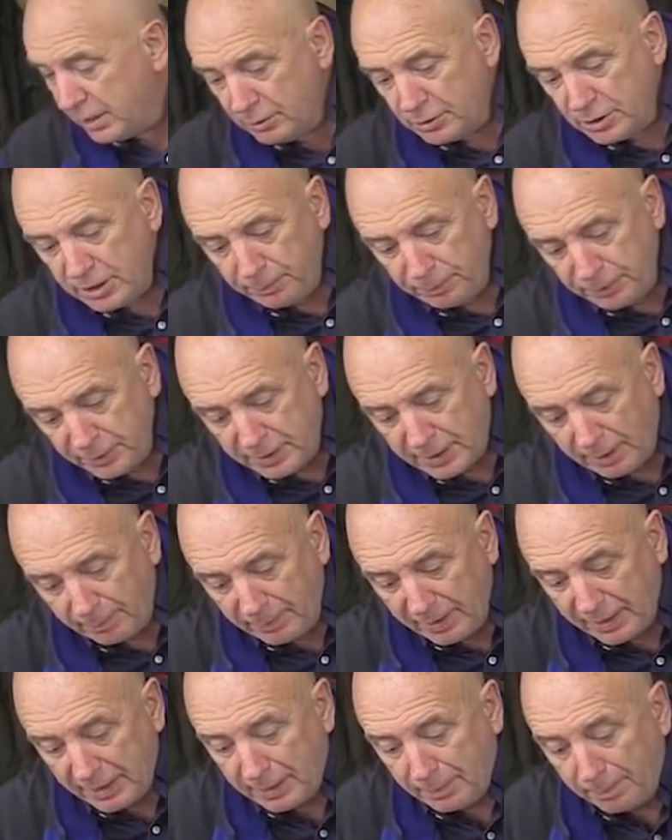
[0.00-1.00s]
usually put
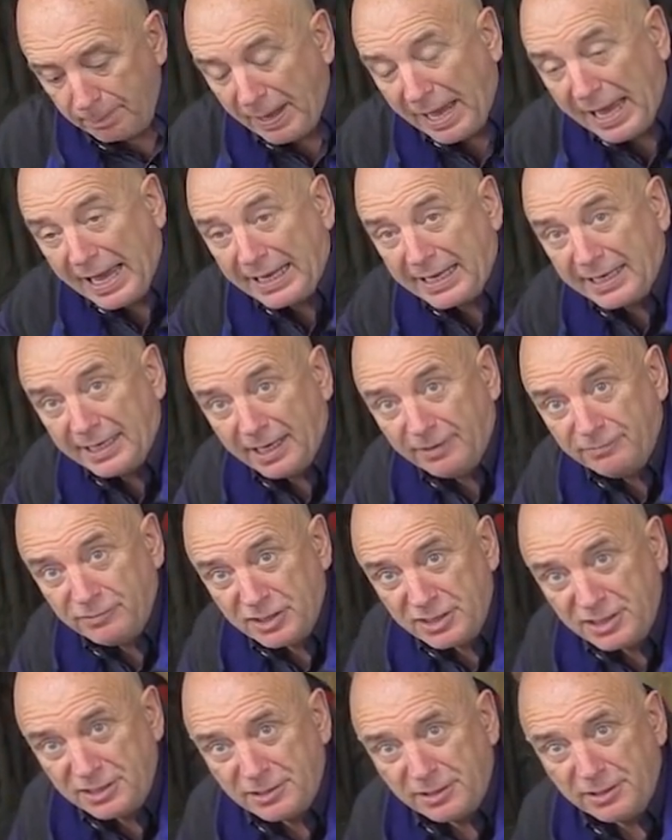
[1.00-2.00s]
them in a bag, and I've
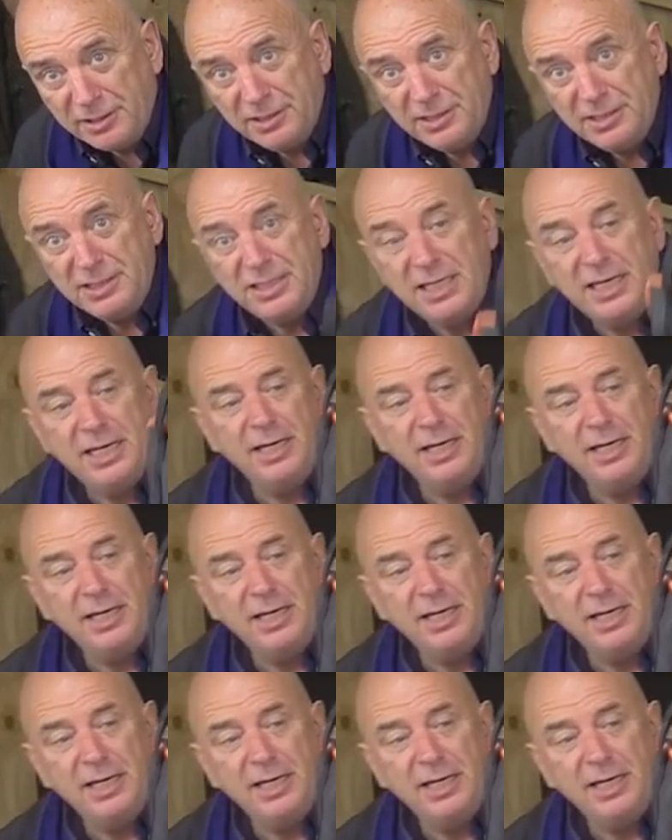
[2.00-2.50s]
just done this